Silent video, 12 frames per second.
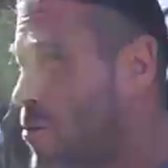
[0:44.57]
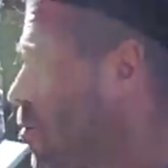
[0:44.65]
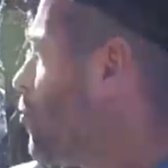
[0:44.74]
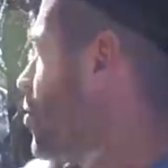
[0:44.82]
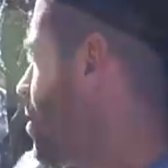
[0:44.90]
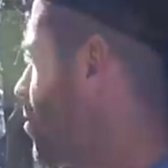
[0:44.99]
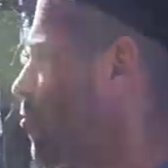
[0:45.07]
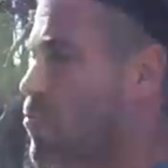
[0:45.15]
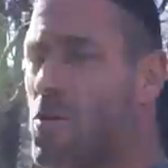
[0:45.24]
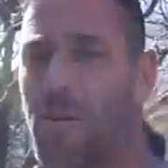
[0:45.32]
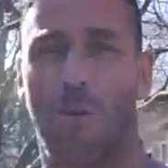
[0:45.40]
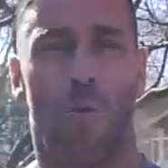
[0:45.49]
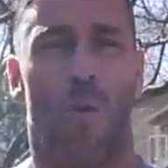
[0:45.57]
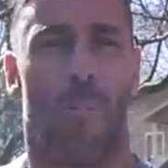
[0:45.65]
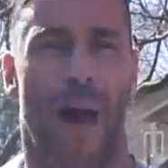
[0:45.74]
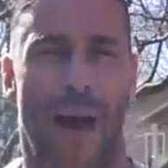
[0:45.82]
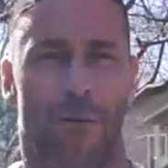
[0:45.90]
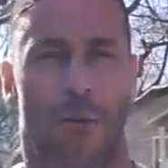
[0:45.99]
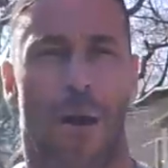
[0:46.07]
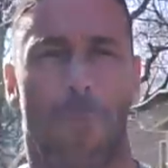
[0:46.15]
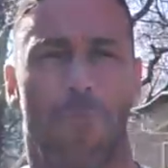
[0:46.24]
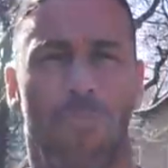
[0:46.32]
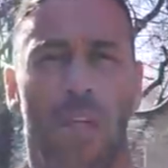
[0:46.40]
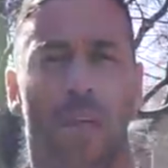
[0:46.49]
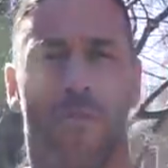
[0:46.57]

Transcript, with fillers: using this really cool background.